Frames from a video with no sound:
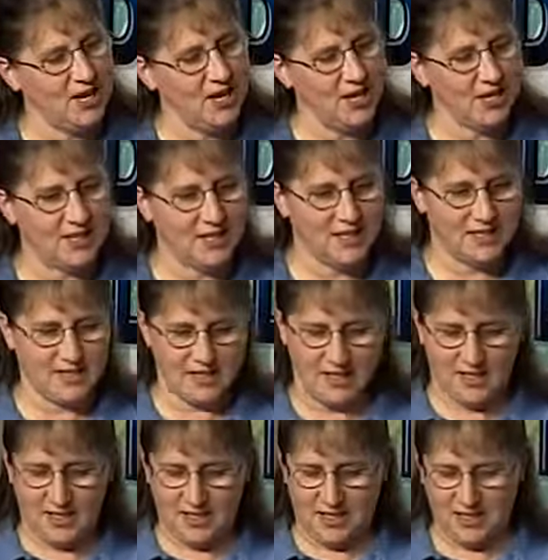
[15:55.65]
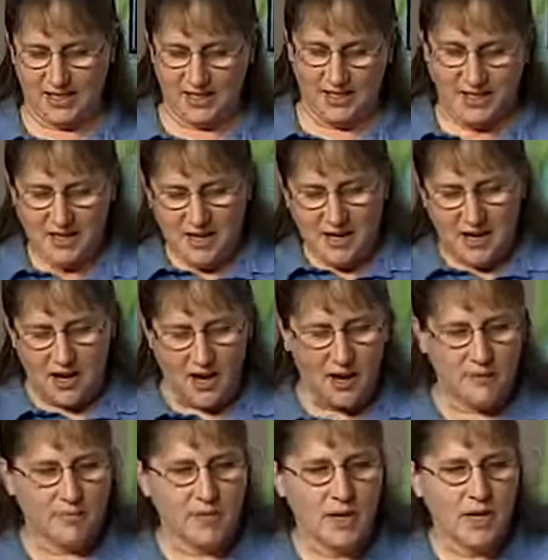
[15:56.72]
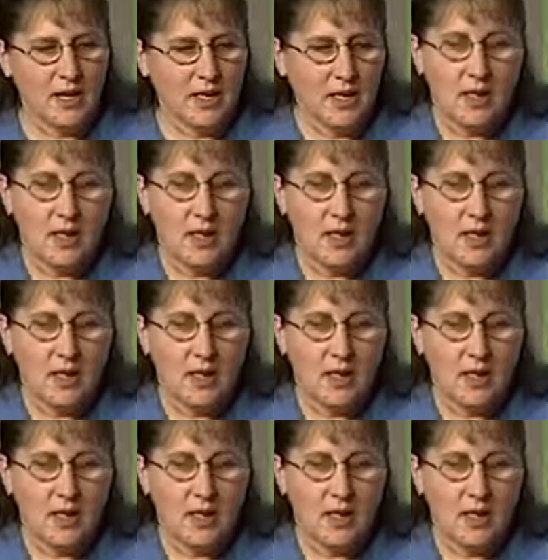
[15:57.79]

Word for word: going to get to see Tilly. Um, oh.